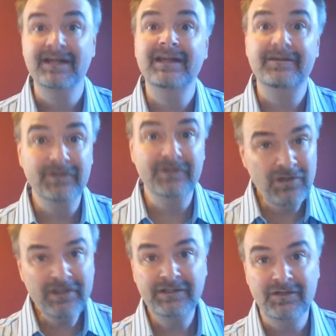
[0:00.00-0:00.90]
Now, if you
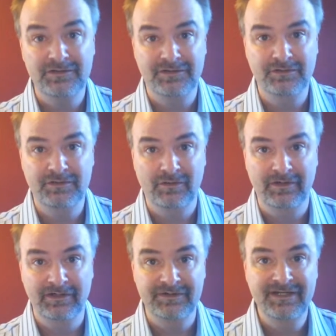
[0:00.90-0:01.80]
look at those
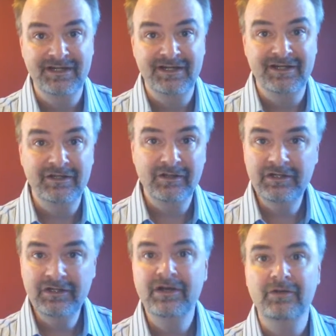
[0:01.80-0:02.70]
tutorials, you're
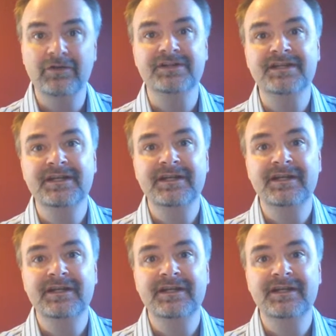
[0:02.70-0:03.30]
going to notice